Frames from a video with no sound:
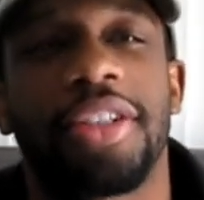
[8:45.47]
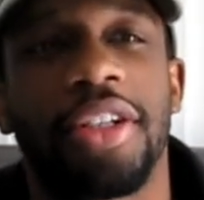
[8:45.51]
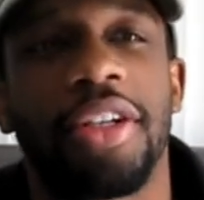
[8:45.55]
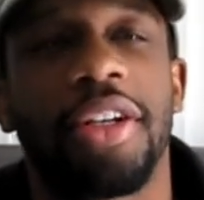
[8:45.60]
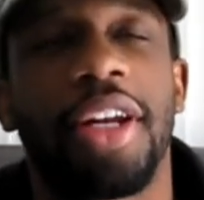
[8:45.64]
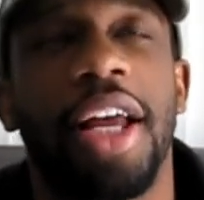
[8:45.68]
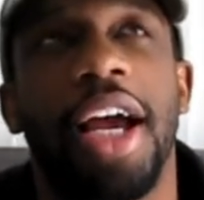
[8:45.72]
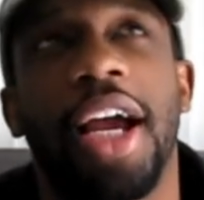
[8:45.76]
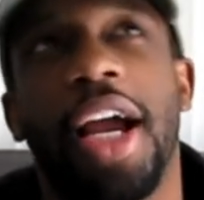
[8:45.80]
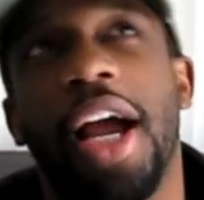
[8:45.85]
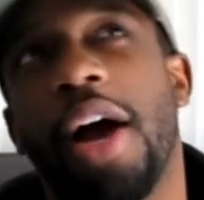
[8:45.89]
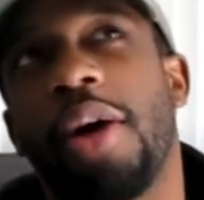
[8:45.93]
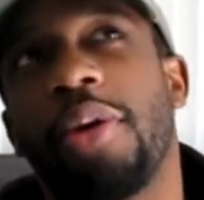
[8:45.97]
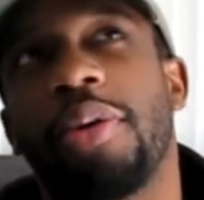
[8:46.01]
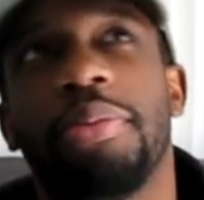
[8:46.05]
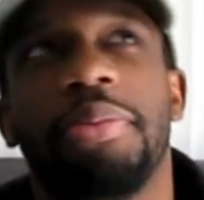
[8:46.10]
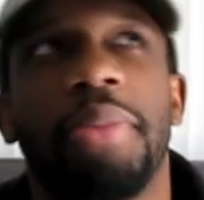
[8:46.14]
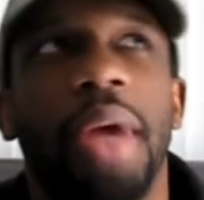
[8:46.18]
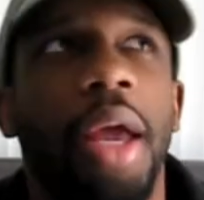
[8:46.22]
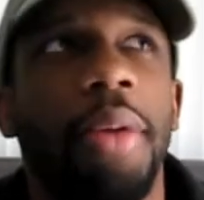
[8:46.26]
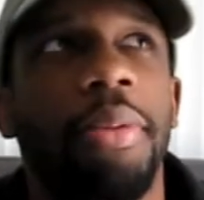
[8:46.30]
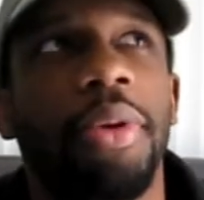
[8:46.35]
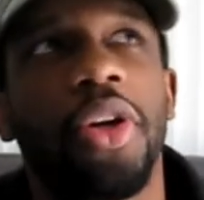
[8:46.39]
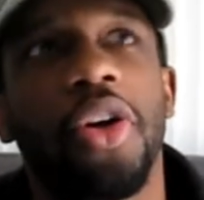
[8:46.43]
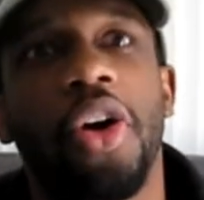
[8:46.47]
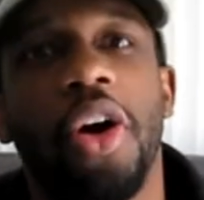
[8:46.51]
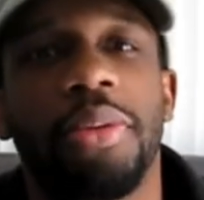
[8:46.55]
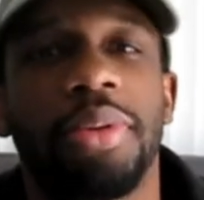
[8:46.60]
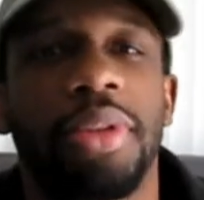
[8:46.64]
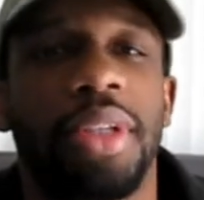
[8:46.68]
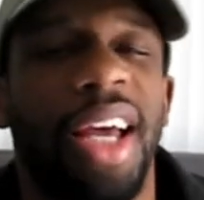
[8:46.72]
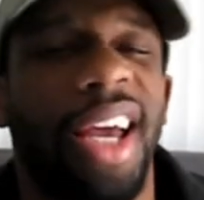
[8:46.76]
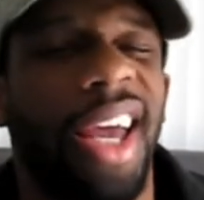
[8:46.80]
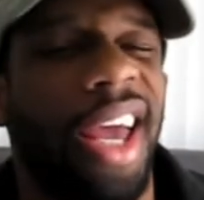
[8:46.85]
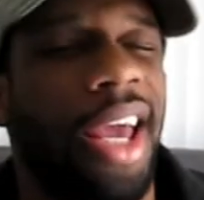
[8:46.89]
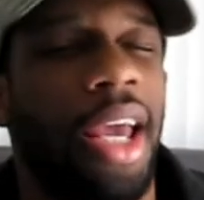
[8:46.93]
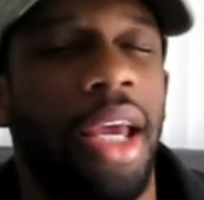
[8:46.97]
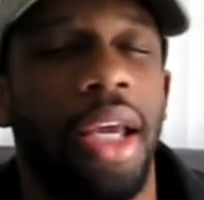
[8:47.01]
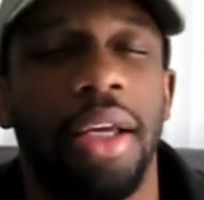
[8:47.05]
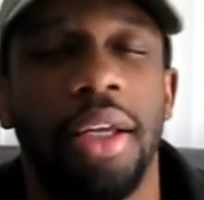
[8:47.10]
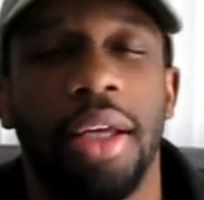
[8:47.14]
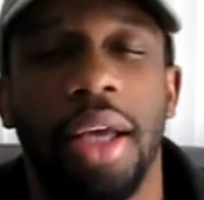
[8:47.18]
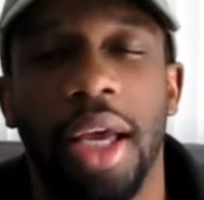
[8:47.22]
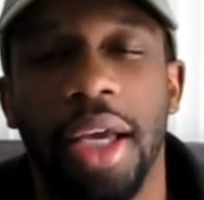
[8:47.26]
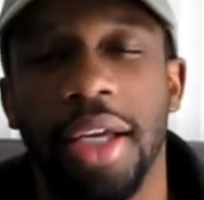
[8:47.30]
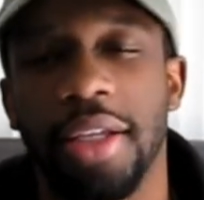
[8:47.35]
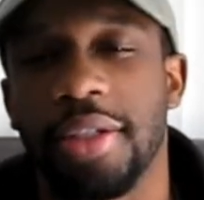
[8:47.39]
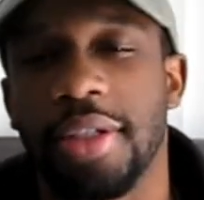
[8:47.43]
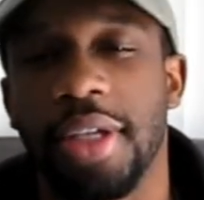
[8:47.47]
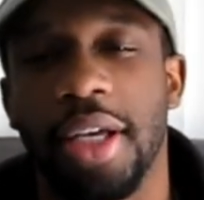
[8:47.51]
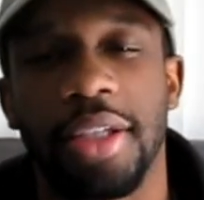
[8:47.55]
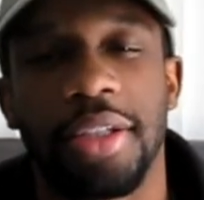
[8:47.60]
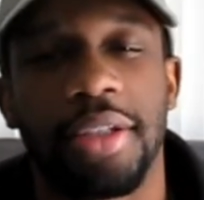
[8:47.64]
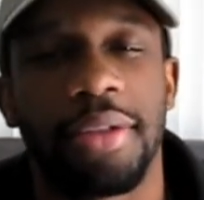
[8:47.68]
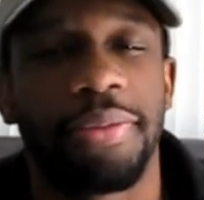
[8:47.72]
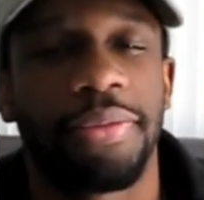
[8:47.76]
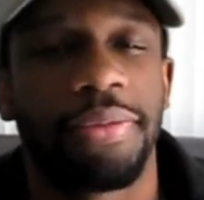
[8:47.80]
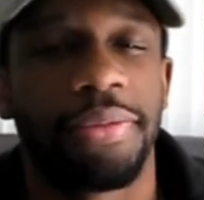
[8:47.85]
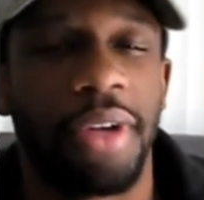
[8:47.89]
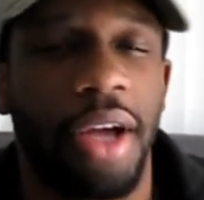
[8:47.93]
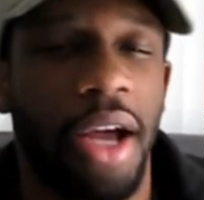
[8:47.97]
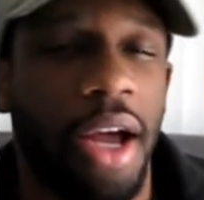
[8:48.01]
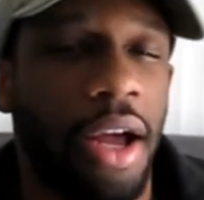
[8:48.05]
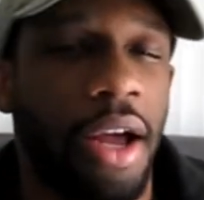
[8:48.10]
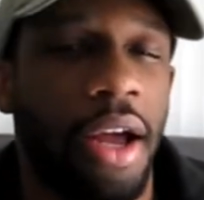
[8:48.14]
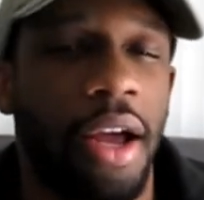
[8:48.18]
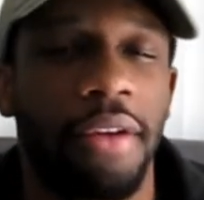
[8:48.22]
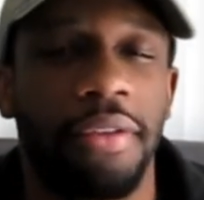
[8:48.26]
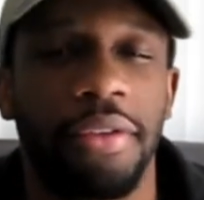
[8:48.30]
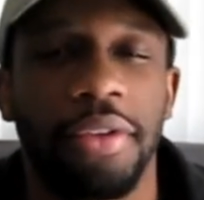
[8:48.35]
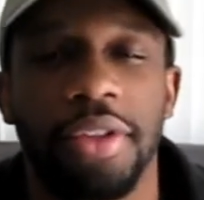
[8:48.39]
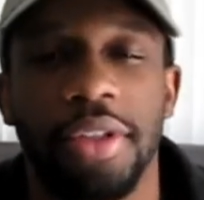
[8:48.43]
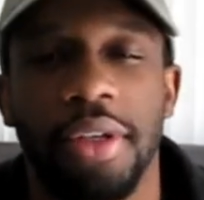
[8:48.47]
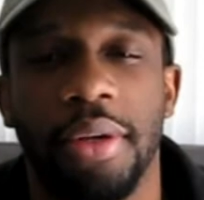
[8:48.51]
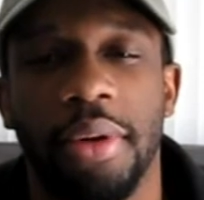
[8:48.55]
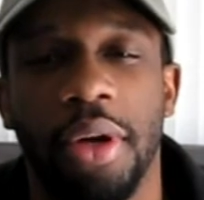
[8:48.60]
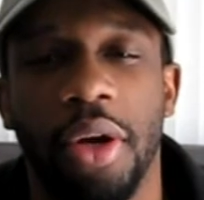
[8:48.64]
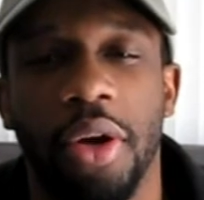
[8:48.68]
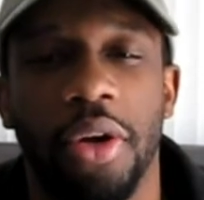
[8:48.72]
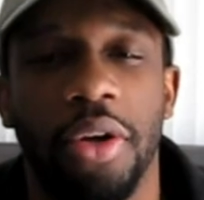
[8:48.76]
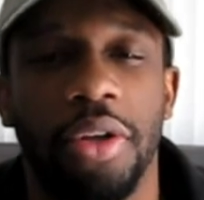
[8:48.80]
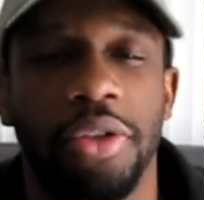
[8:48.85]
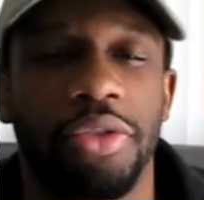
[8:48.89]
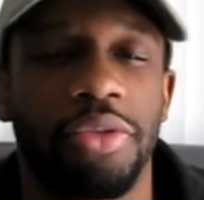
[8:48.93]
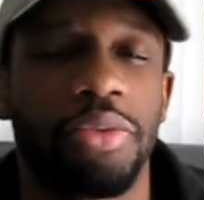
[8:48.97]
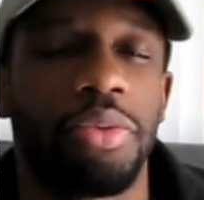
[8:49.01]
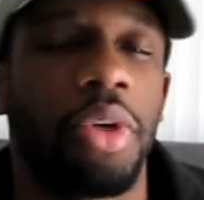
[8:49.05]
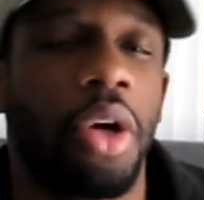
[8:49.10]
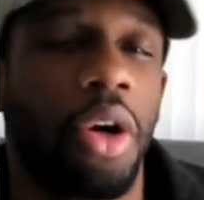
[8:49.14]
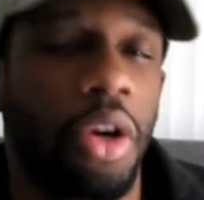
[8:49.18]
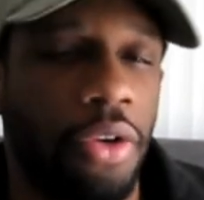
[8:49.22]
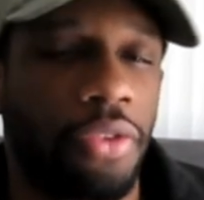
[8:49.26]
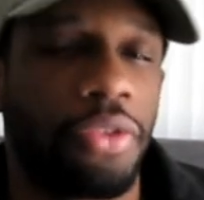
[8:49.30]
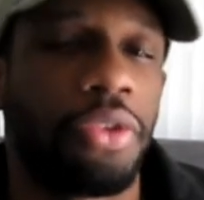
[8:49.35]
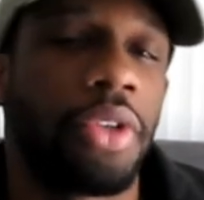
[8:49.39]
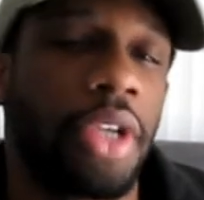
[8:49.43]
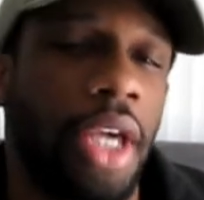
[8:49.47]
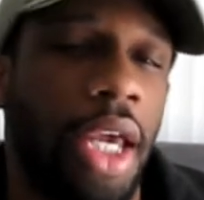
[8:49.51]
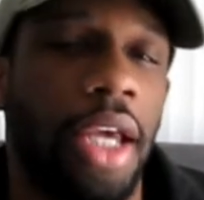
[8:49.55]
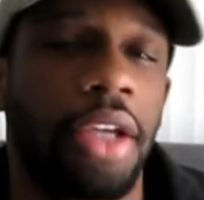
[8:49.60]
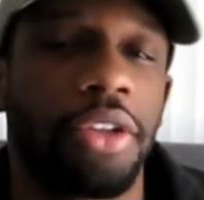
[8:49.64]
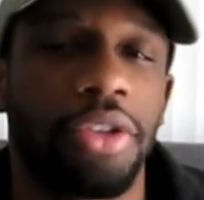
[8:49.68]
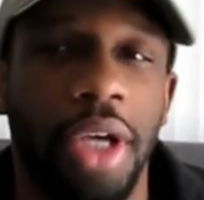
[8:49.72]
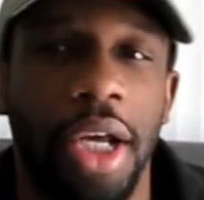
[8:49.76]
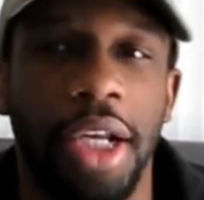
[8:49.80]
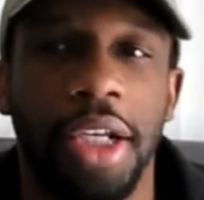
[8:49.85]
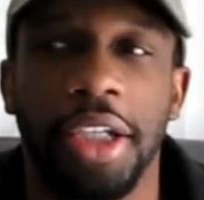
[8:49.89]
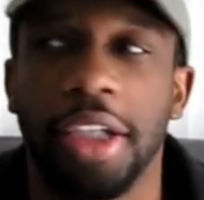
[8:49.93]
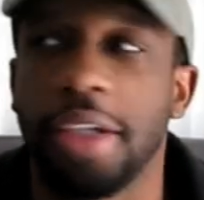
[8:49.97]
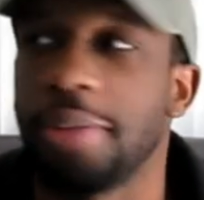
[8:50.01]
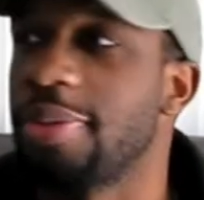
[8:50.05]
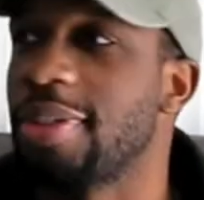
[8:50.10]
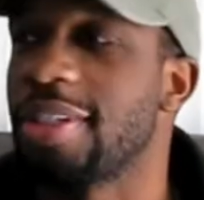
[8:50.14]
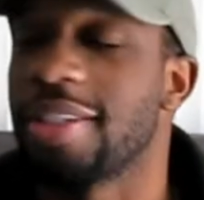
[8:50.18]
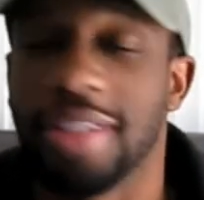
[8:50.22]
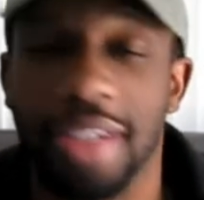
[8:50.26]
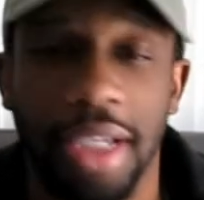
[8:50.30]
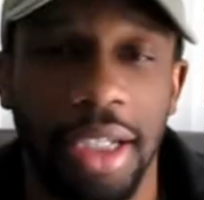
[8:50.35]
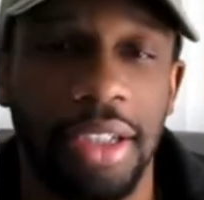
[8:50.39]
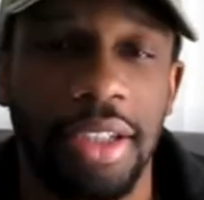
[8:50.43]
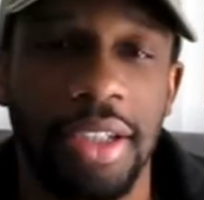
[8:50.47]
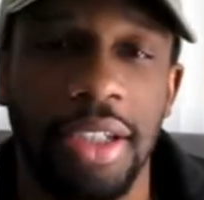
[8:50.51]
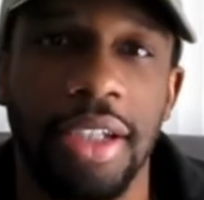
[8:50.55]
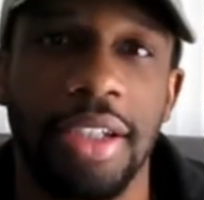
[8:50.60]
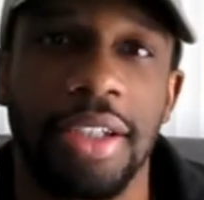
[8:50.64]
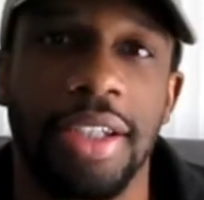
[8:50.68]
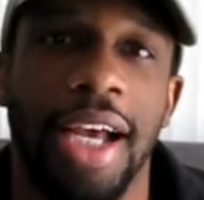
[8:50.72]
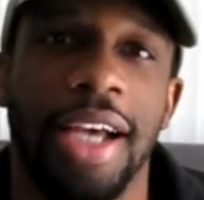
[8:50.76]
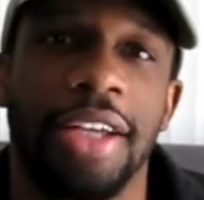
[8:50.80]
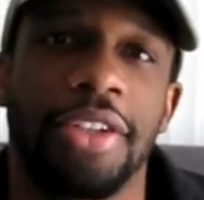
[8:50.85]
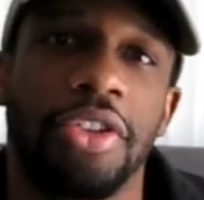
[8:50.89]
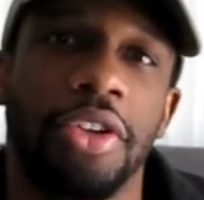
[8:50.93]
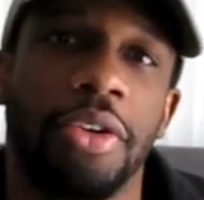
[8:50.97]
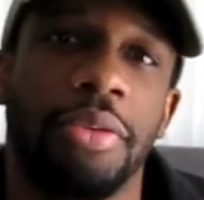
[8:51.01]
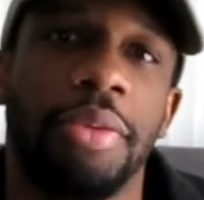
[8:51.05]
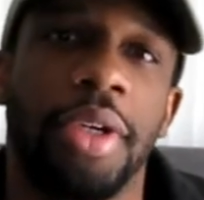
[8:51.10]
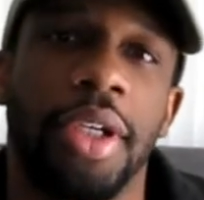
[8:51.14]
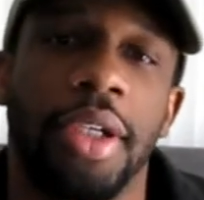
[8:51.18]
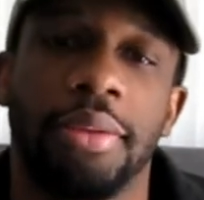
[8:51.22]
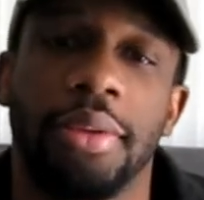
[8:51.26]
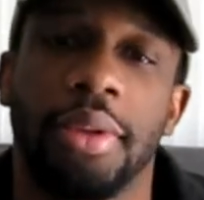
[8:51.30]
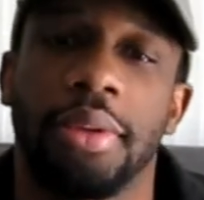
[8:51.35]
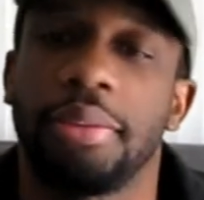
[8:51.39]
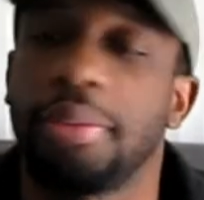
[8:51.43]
So like I would maybe go up to like 8 sets of 5 or something, or if you can, try to get up to 6, because that's your minimum.